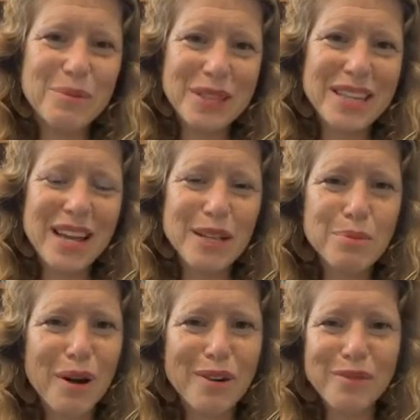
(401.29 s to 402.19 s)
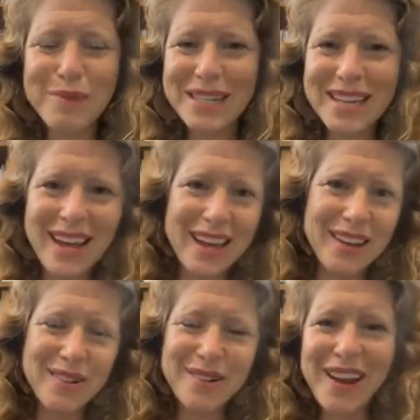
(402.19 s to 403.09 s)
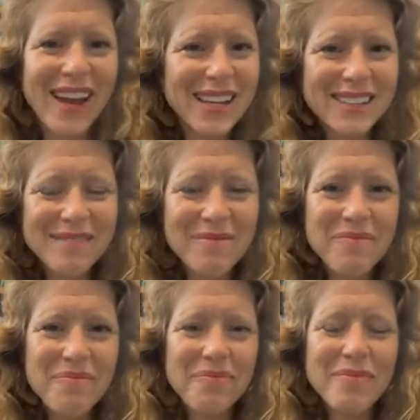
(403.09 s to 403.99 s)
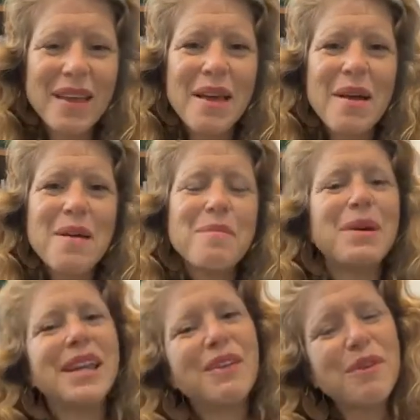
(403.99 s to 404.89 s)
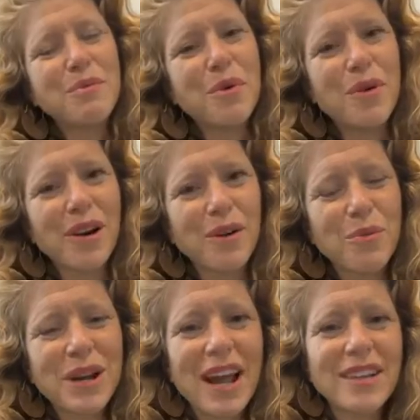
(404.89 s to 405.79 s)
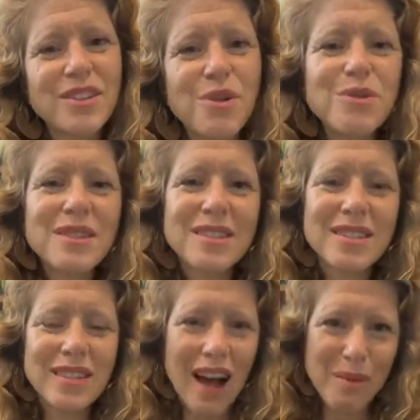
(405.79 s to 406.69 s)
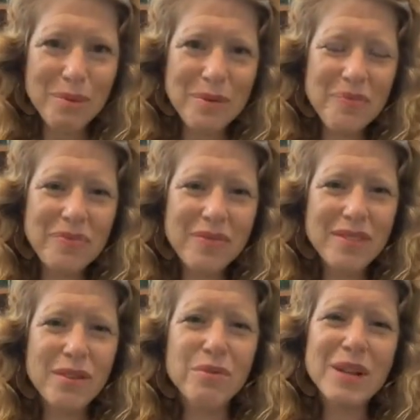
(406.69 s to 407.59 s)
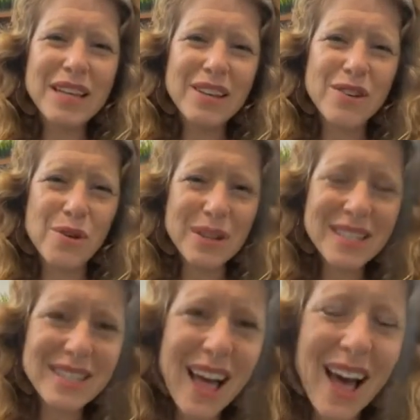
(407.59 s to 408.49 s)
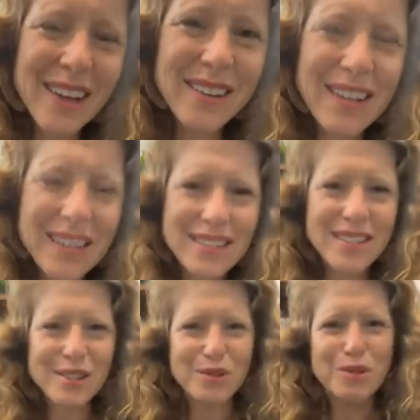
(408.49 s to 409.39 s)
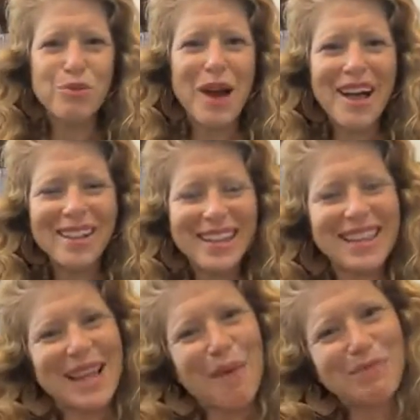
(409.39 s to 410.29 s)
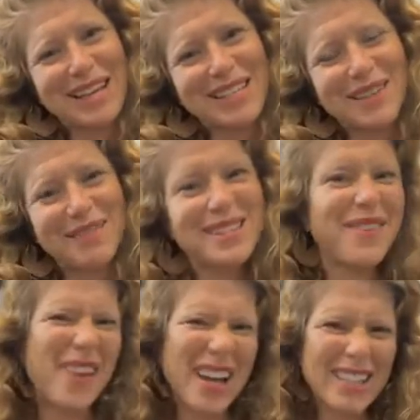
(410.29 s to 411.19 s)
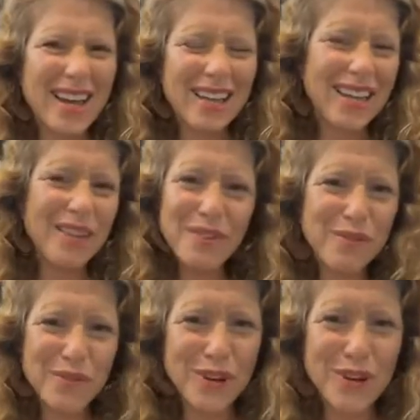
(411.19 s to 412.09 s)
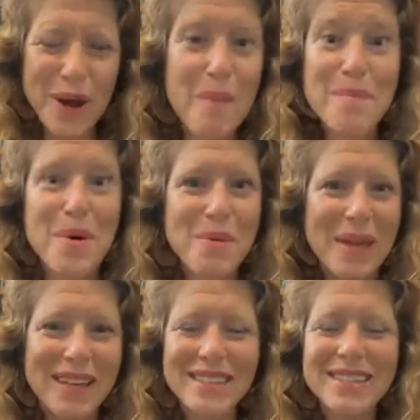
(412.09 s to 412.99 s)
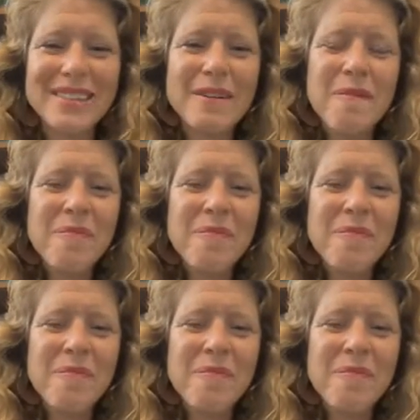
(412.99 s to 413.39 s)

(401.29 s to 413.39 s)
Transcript: with the next part of my day or night. But even more, when I don't stop to really notice that and to dwell in that place of savata, even for a moment,